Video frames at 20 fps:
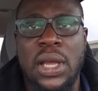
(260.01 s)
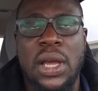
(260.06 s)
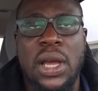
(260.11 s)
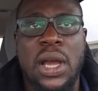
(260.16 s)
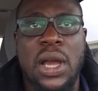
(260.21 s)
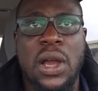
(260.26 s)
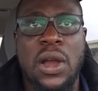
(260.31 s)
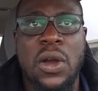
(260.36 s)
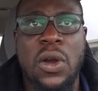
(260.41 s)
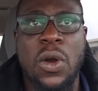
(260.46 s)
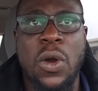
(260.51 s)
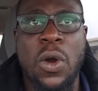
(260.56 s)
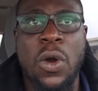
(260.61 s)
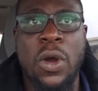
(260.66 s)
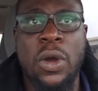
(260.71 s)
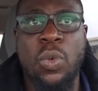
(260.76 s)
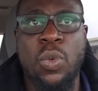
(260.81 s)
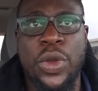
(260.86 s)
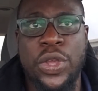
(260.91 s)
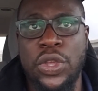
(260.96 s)

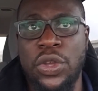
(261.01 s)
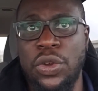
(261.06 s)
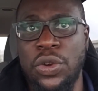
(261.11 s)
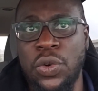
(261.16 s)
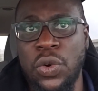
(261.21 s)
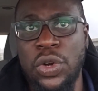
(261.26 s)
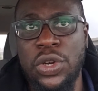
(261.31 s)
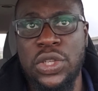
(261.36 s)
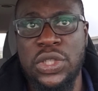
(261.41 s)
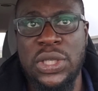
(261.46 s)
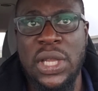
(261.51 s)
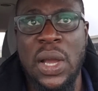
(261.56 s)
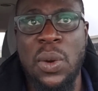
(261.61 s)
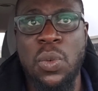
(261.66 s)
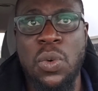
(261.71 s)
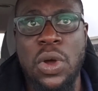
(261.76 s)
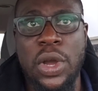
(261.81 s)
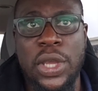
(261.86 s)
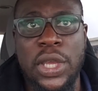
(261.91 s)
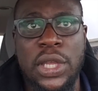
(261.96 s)
or when you grow and you start
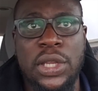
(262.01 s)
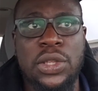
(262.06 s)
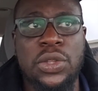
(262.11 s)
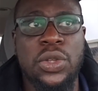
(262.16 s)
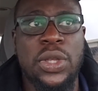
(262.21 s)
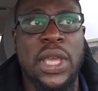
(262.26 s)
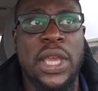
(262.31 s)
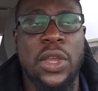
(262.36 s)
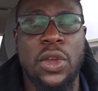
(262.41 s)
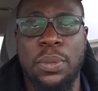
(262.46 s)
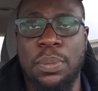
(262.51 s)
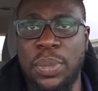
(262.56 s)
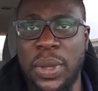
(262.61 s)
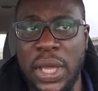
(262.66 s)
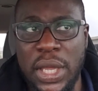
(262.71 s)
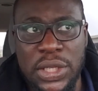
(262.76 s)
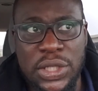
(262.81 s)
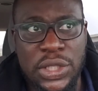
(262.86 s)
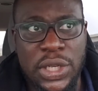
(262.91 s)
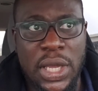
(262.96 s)
working, you get your
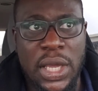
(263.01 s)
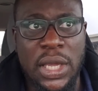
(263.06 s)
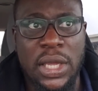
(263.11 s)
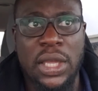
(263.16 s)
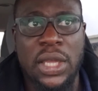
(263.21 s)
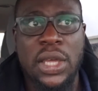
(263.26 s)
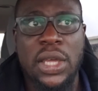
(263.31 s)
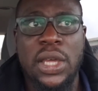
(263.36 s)
paycheck,